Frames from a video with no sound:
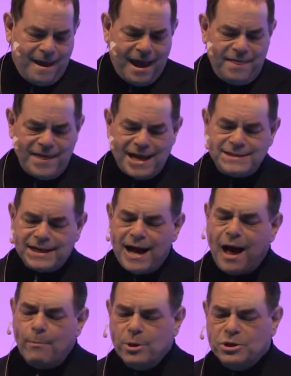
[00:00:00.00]
and that's
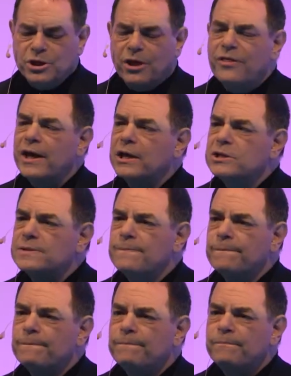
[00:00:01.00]
accomplishing
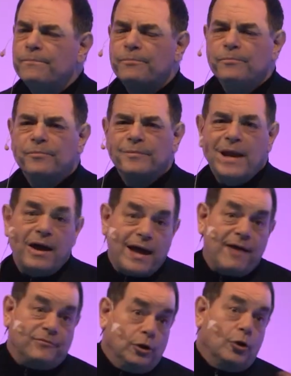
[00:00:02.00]
things. Now, you
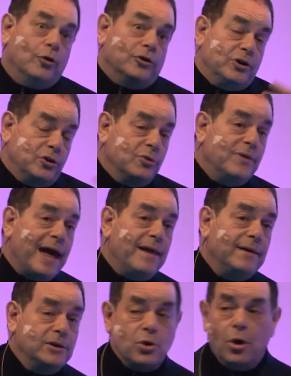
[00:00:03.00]
have to learn to do that,
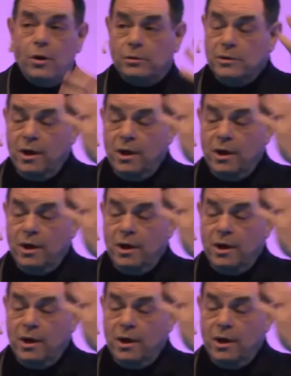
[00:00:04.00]
and it's all